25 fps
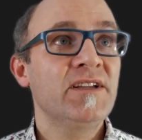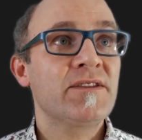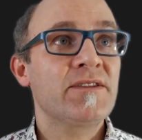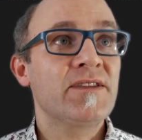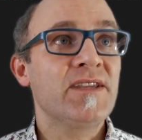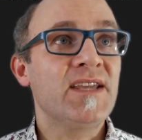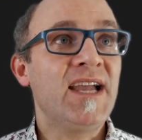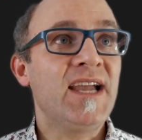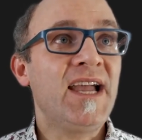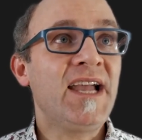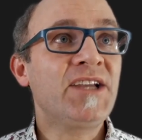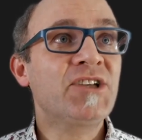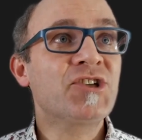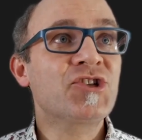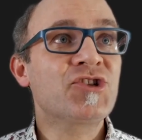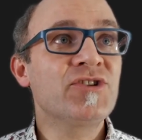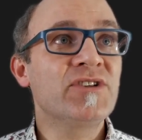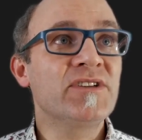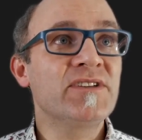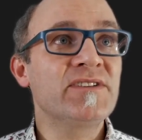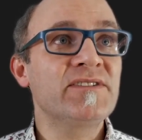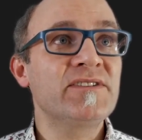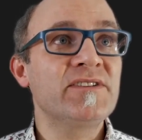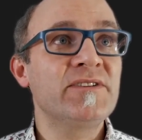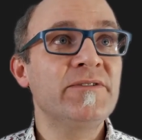The action
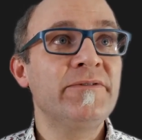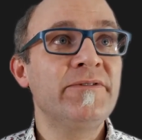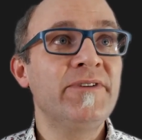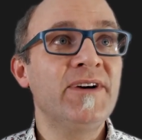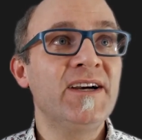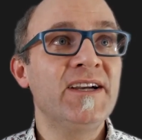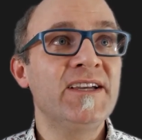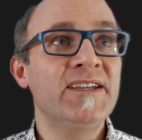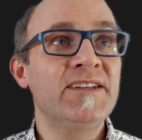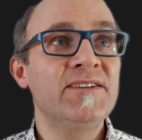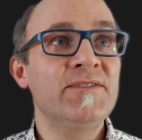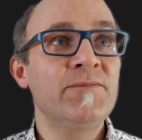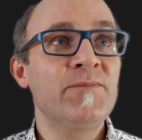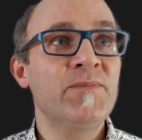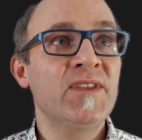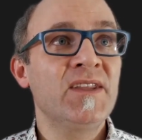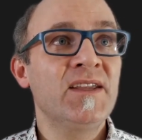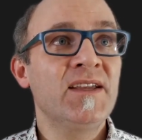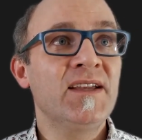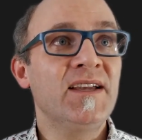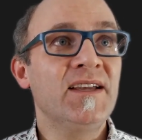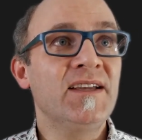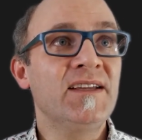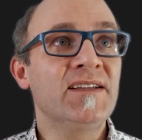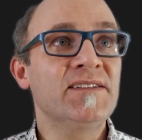is defined
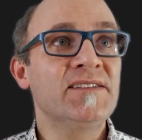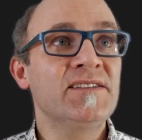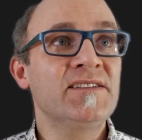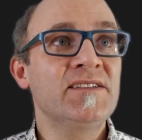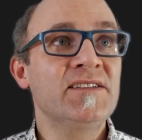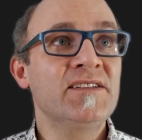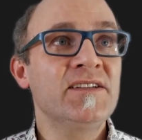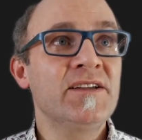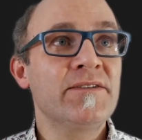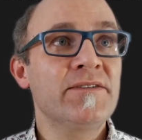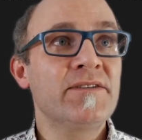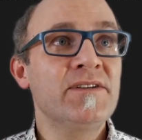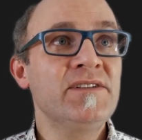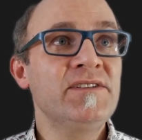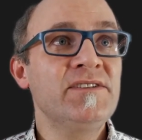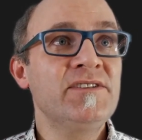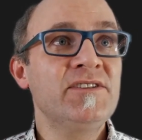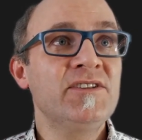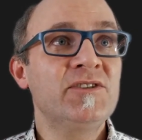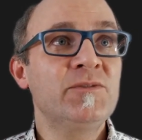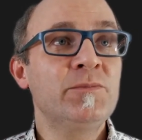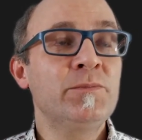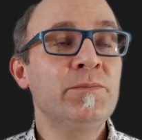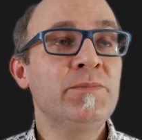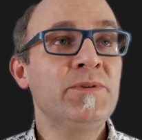as this
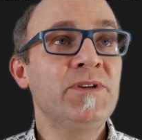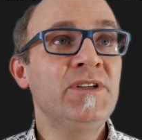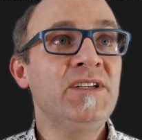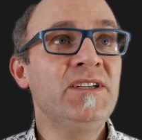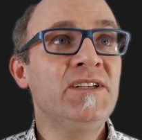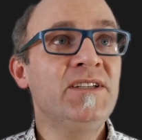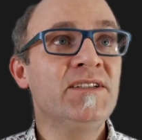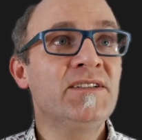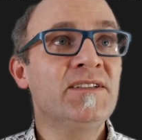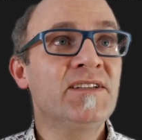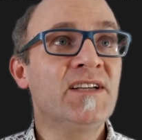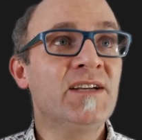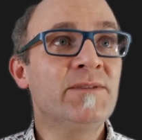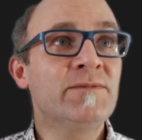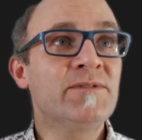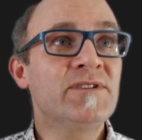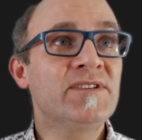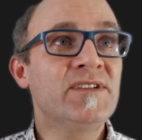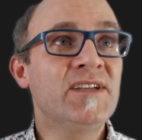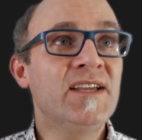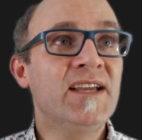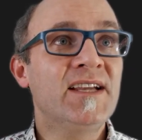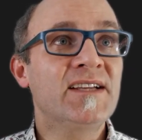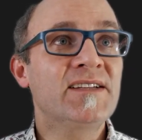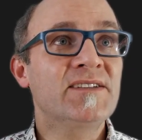here, p times
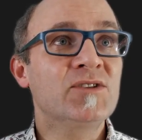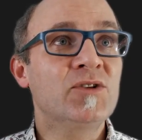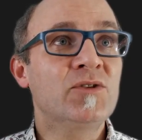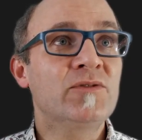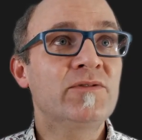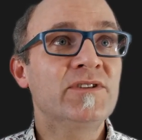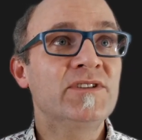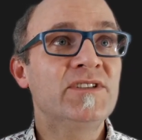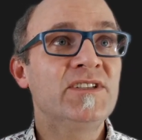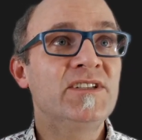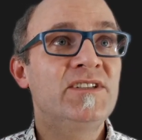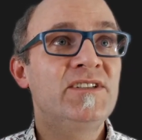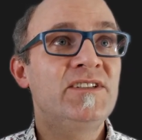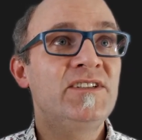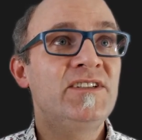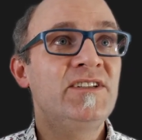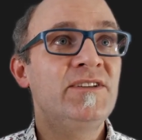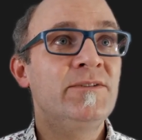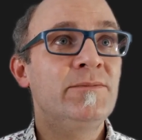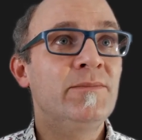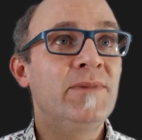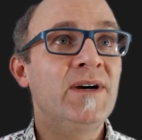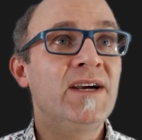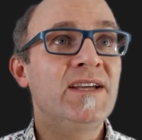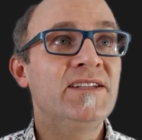dx over
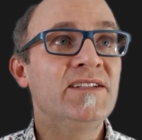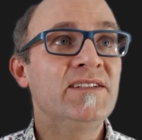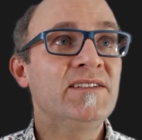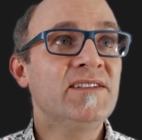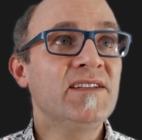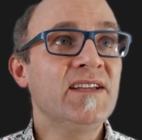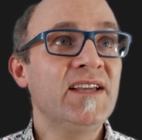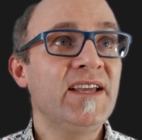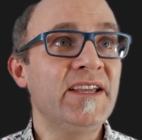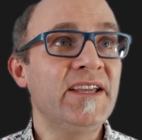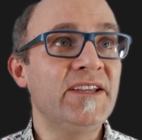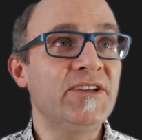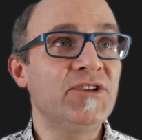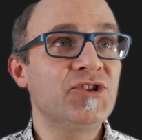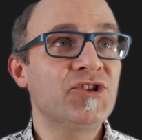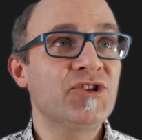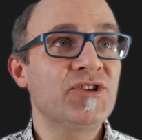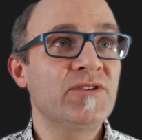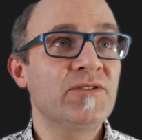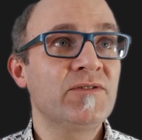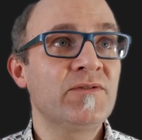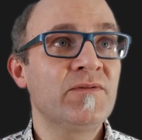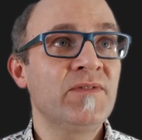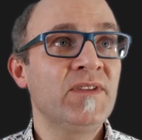dt minus h.